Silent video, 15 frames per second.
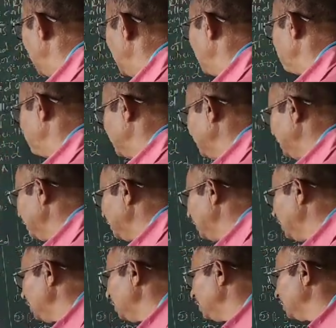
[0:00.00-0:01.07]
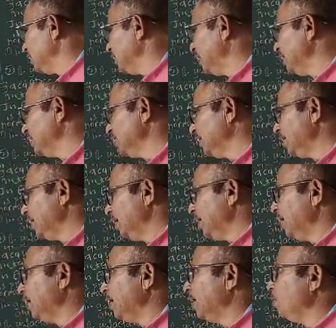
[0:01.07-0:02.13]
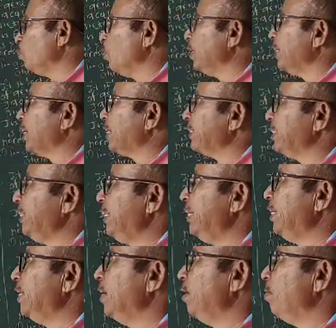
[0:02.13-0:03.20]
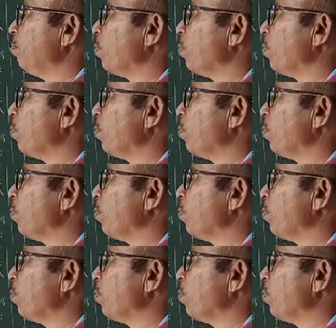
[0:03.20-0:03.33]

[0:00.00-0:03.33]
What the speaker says: are present there, that is the regulator gene,